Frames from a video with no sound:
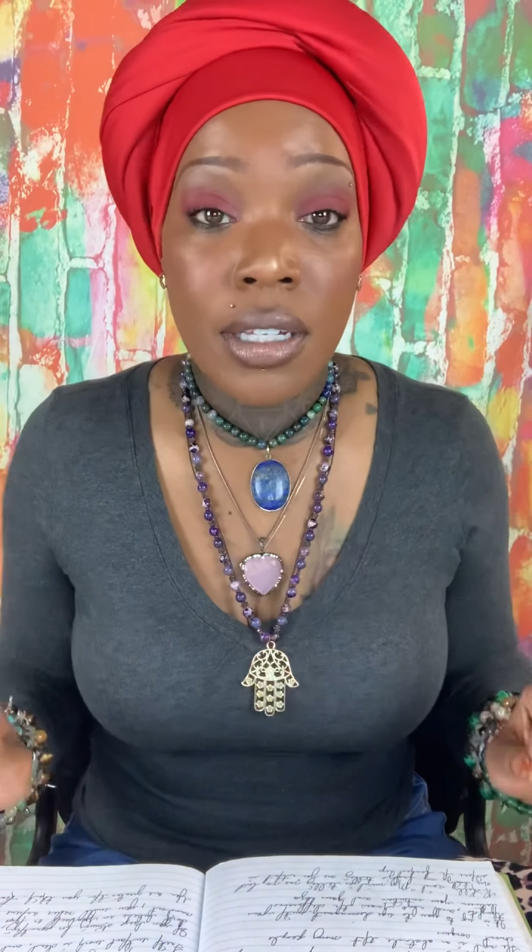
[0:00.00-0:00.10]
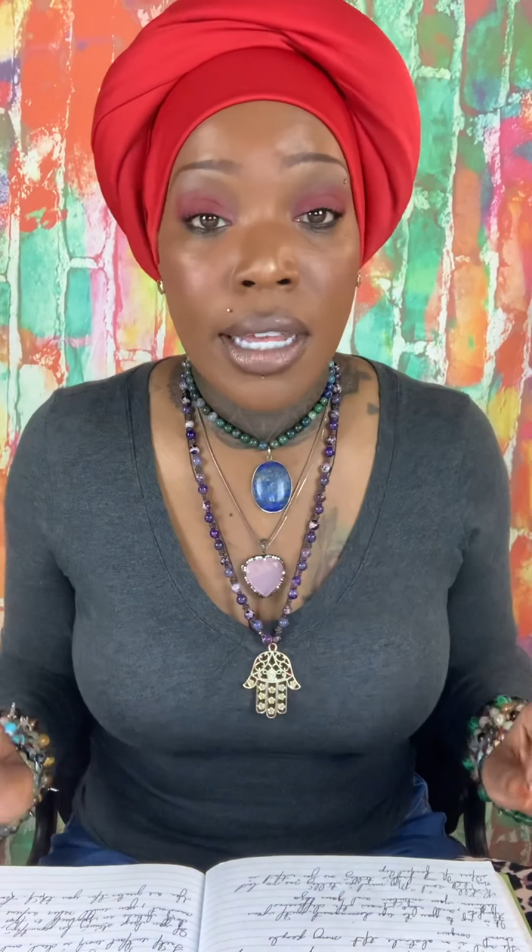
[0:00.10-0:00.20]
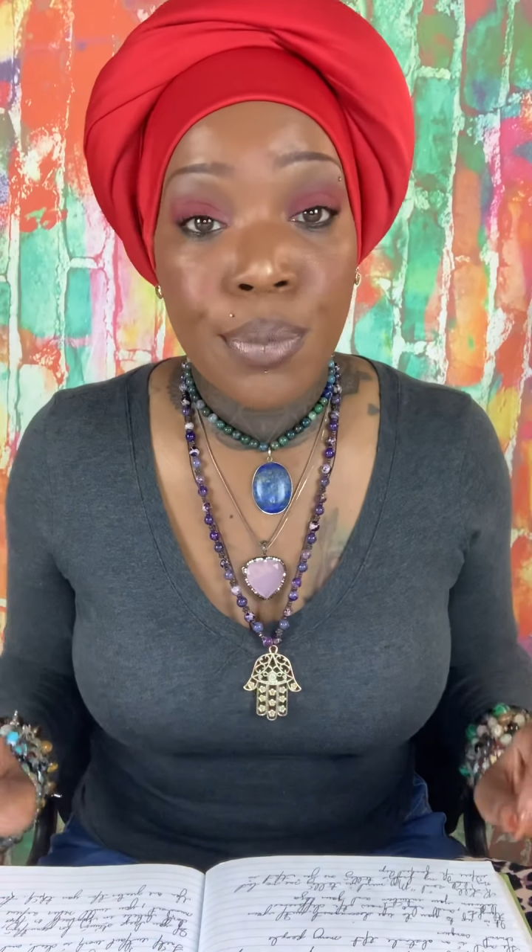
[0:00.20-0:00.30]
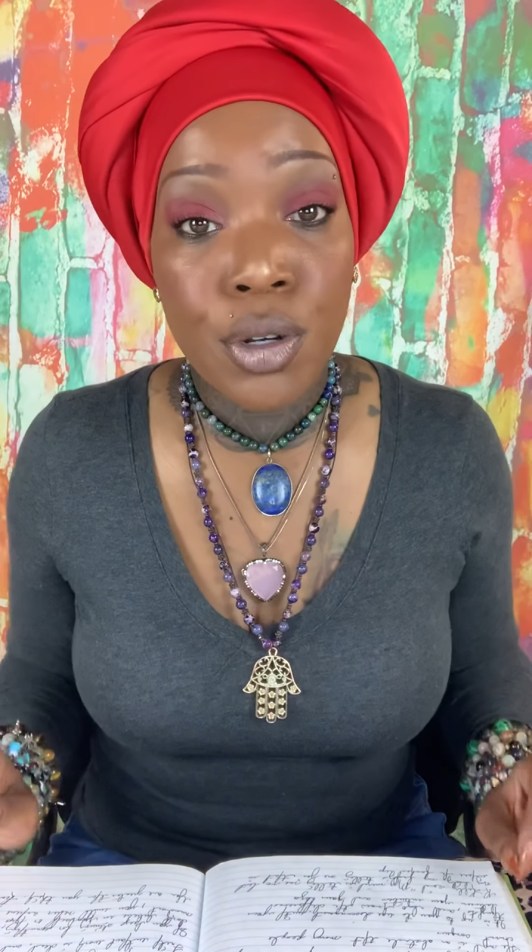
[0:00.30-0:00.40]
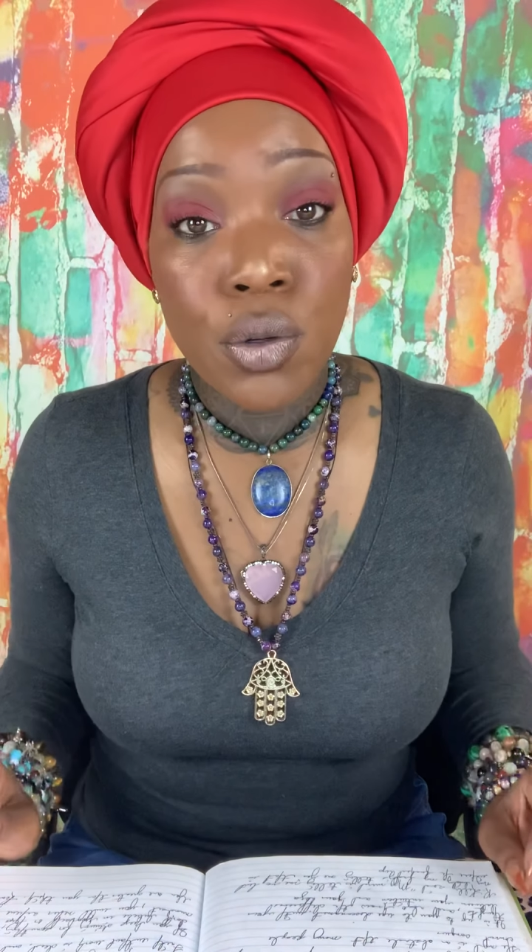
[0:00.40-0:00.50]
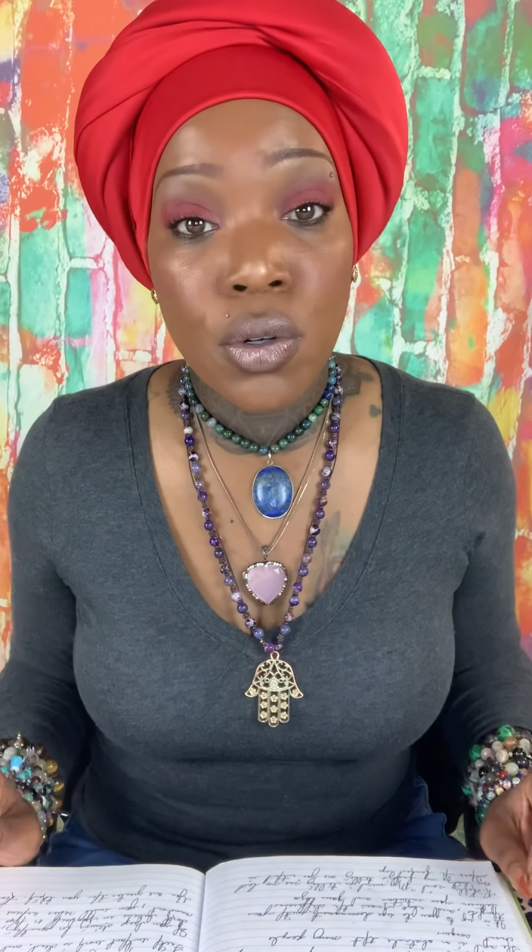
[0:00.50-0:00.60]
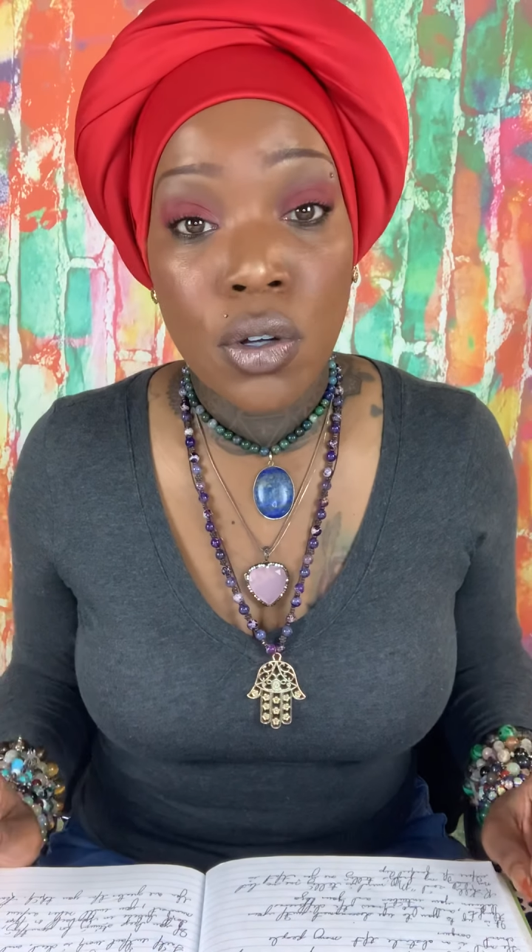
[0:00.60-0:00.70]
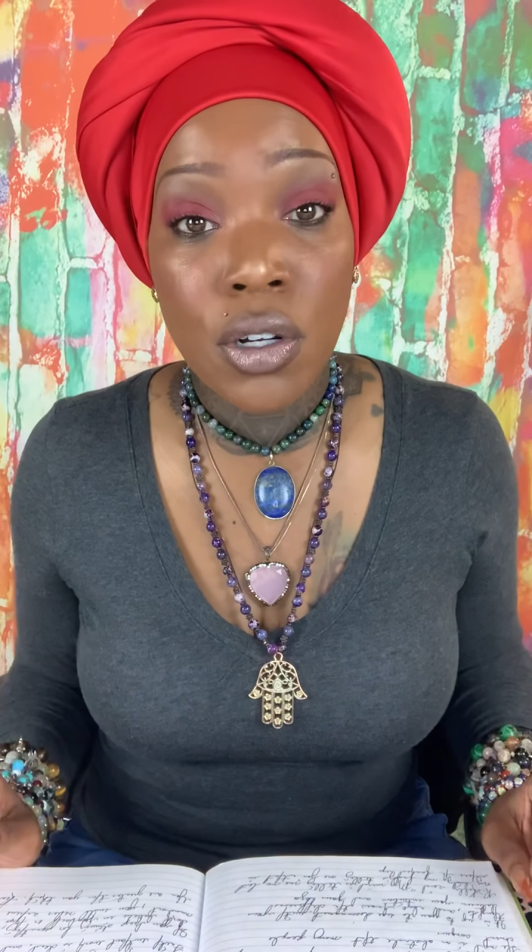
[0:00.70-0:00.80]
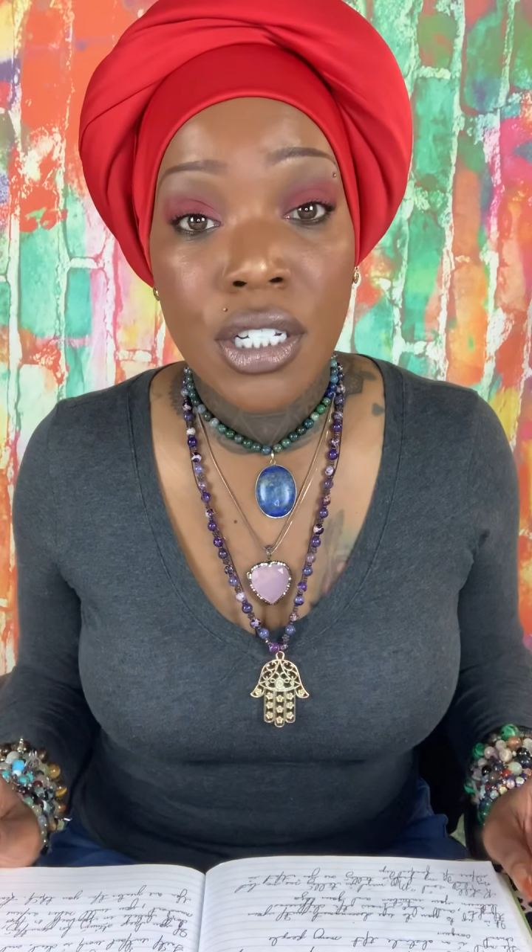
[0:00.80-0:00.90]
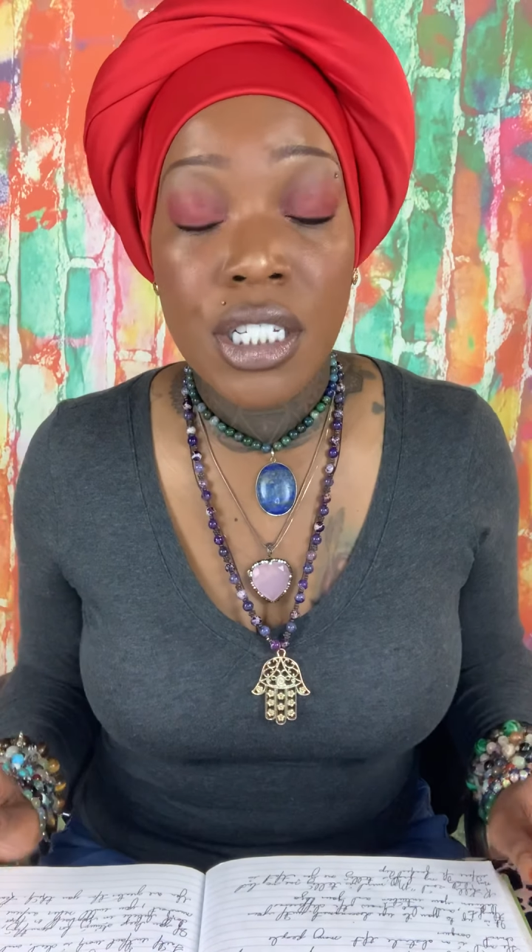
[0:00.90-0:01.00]
they've been doing all
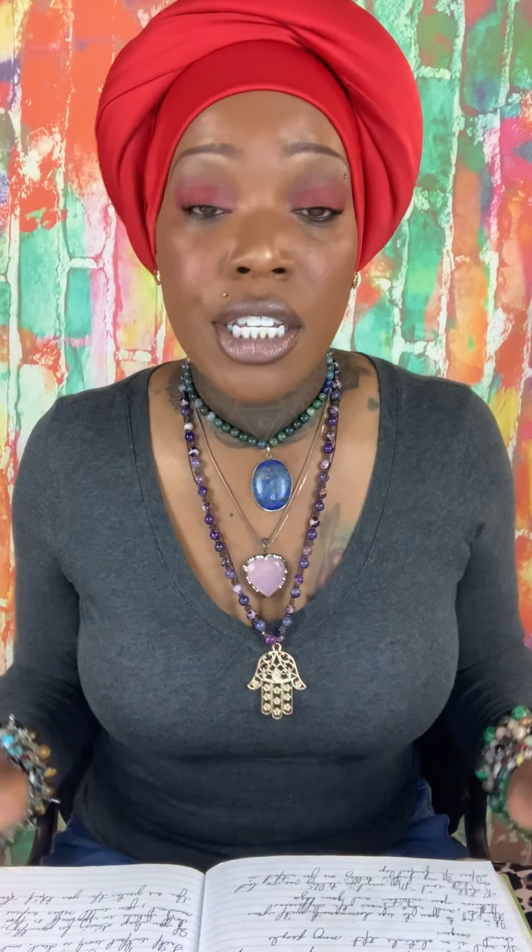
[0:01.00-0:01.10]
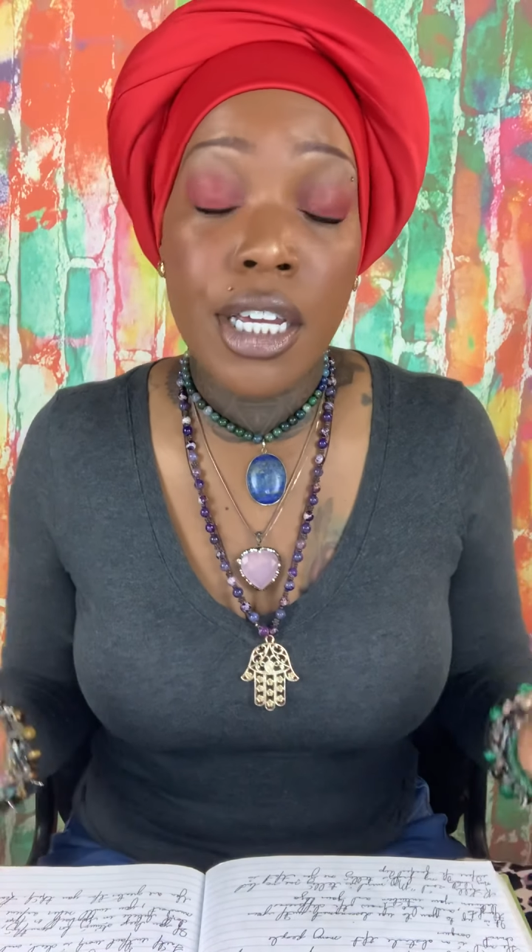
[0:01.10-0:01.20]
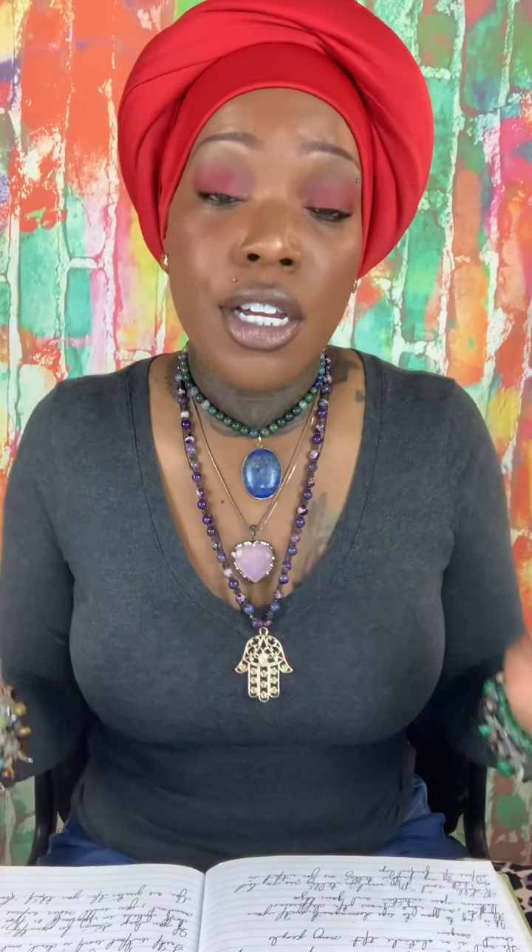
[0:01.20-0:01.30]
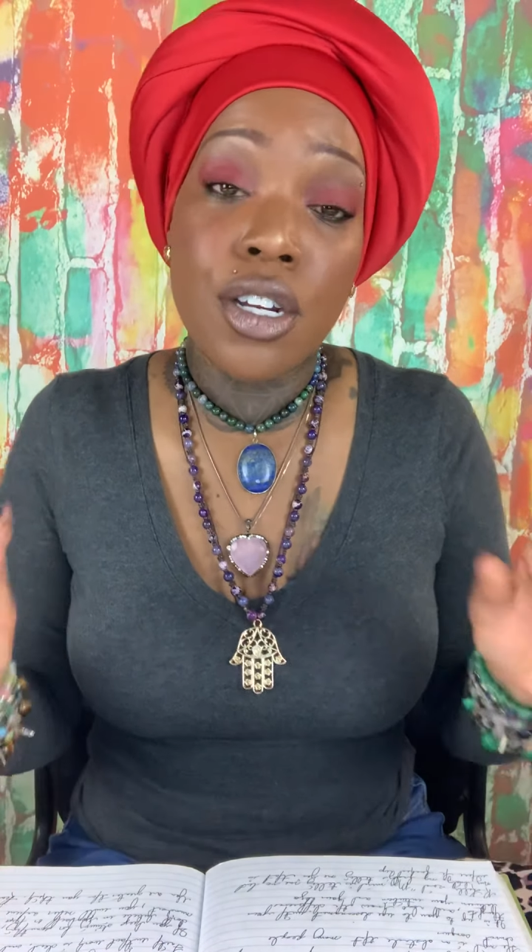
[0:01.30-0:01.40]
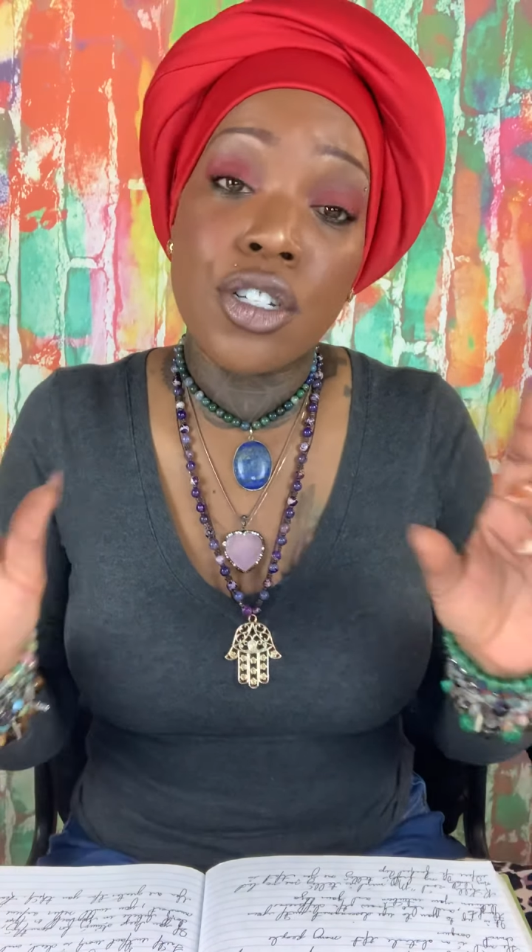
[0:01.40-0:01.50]
these years,